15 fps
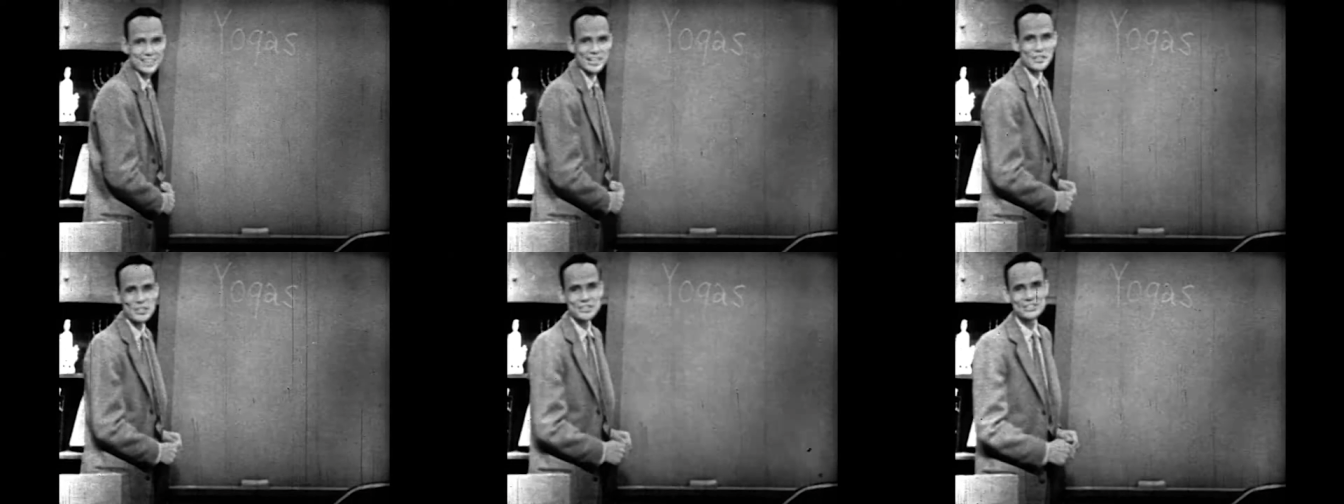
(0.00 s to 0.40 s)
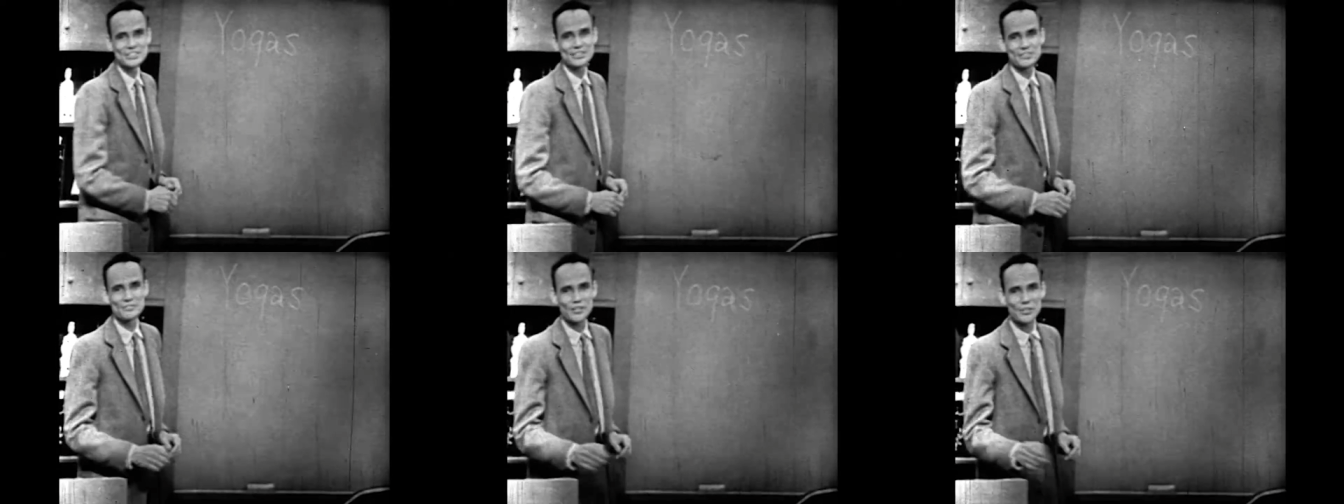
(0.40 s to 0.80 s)
Now, this
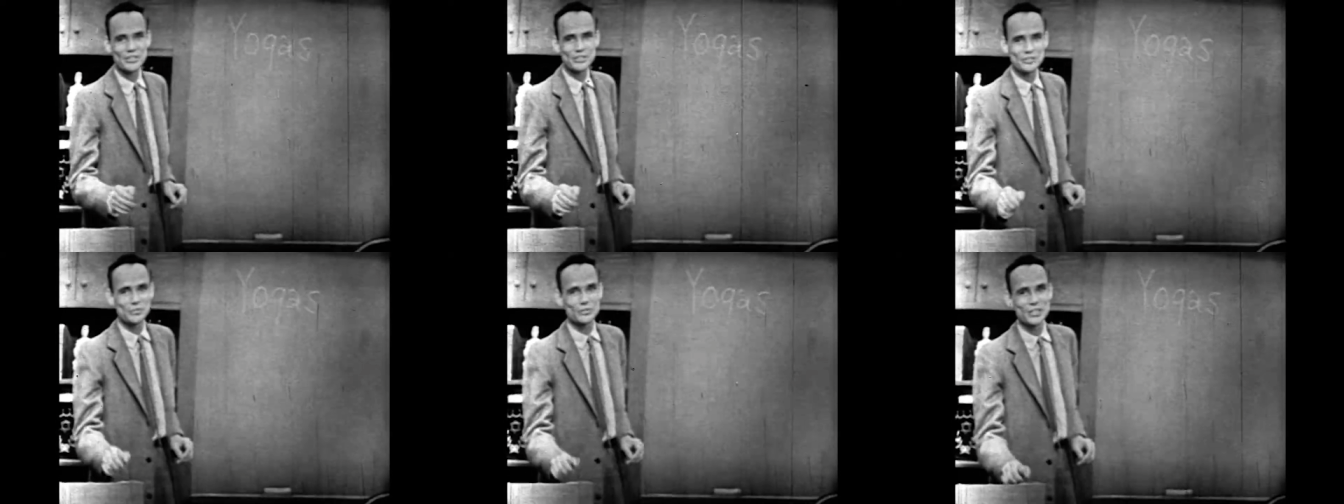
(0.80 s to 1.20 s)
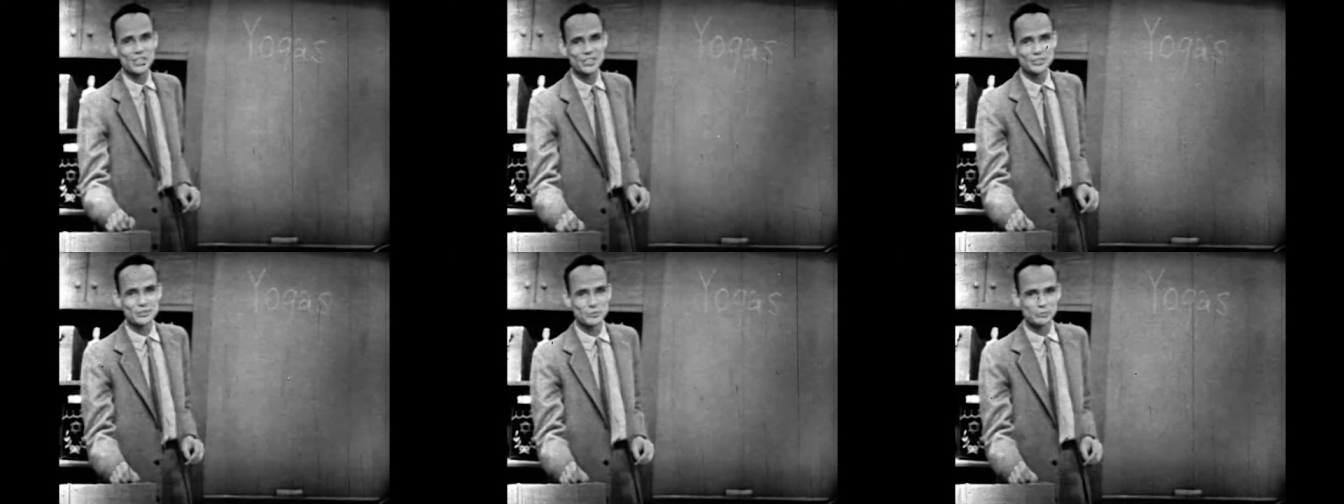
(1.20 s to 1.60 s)
is a very
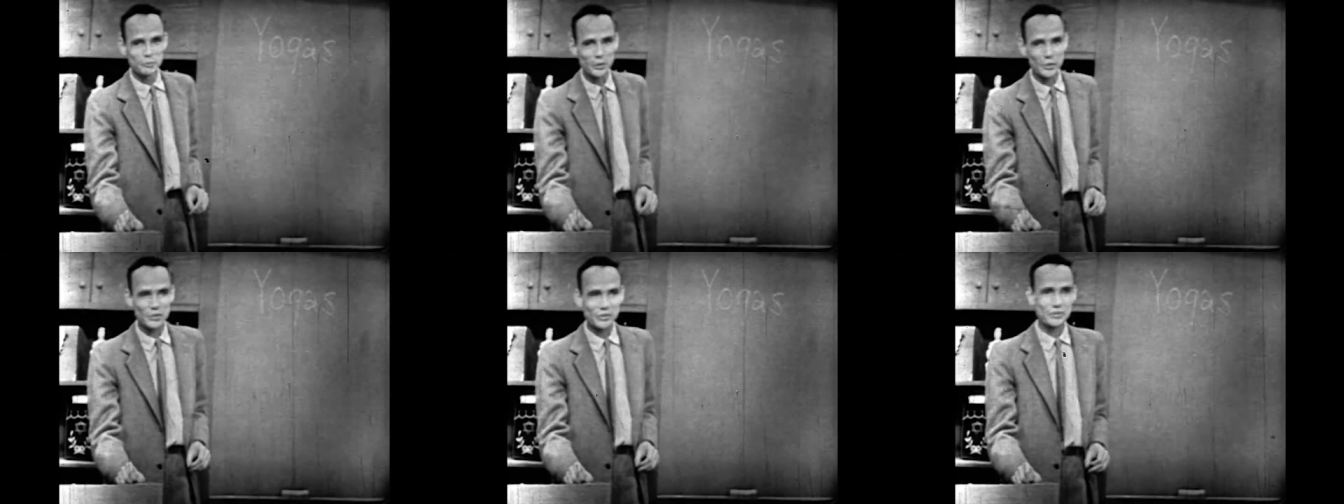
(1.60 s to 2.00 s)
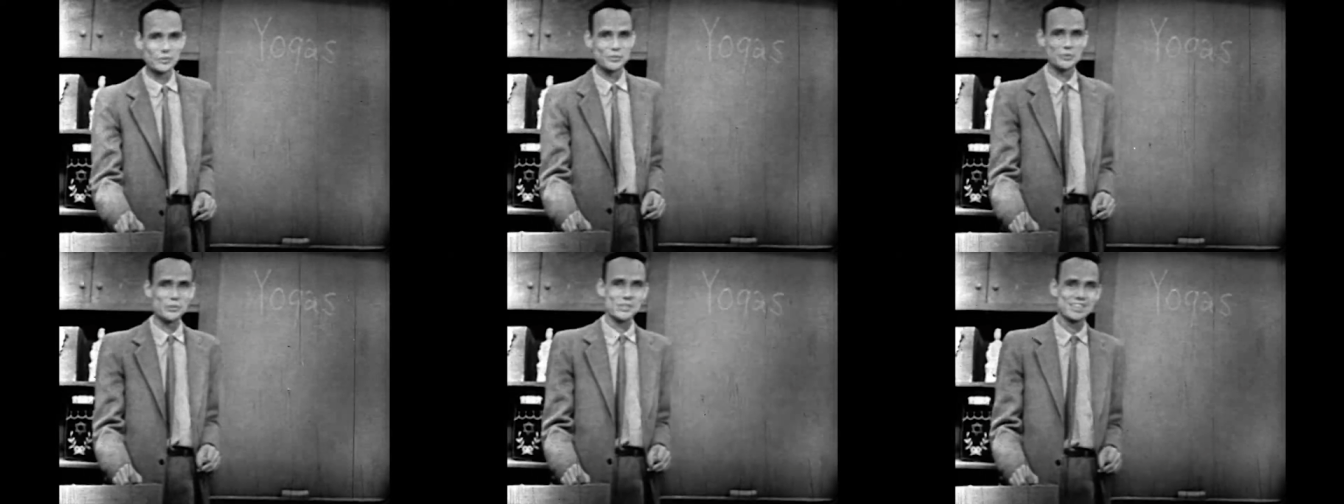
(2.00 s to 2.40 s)
strange word
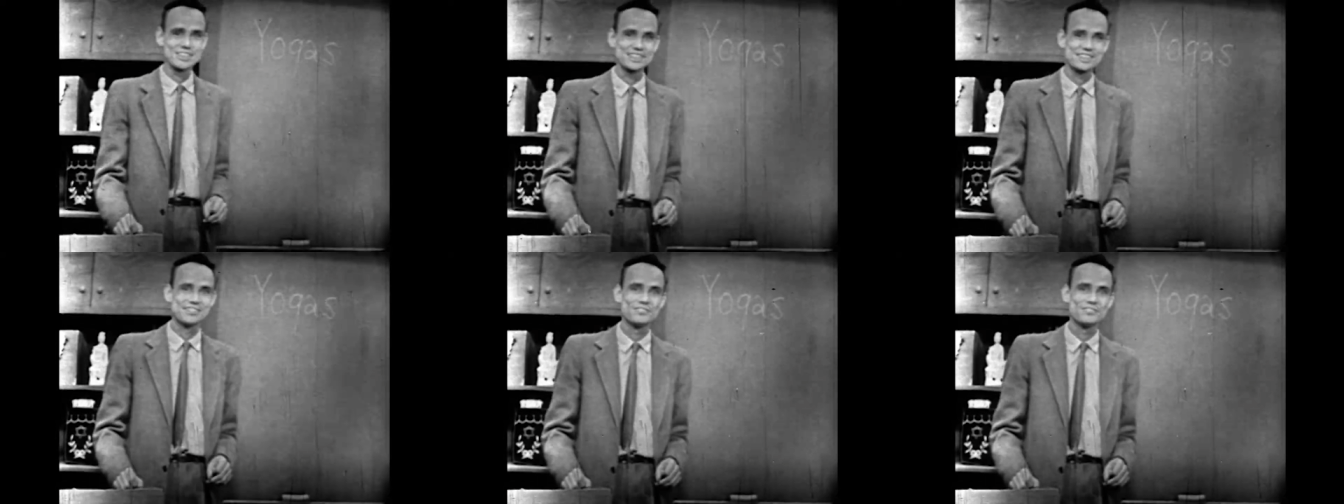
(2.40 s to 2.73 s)
to us.